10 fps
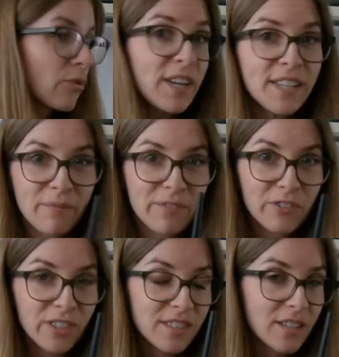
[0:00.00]
three
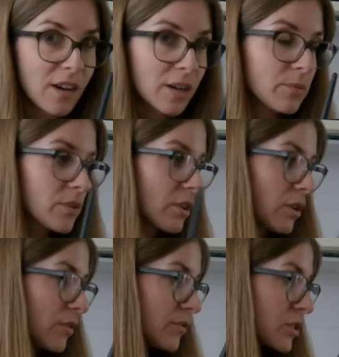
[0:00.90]
different types
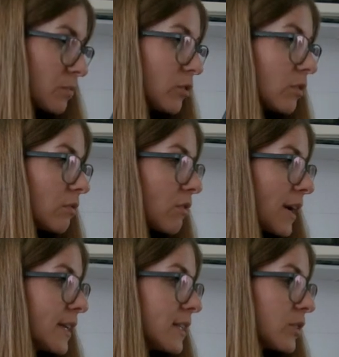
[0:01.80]
of small
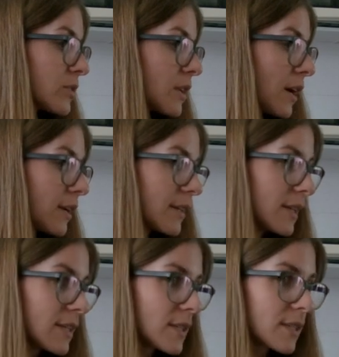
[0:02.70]
radios like
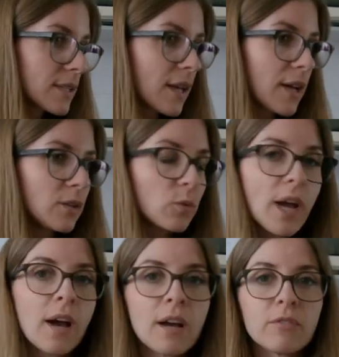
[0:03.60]
this, and we
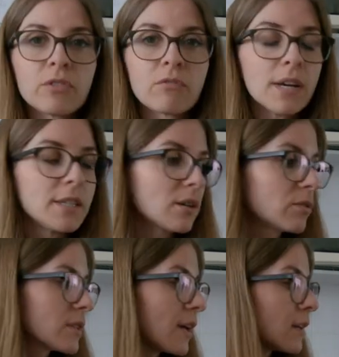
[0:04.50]
have the
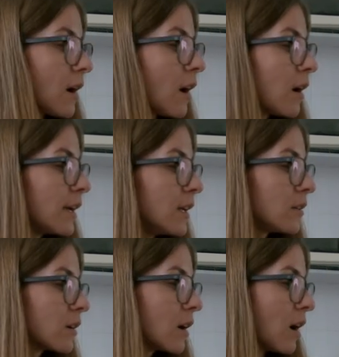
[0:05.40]
radios that are in
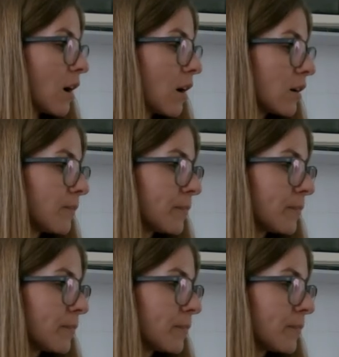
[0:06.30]
the car.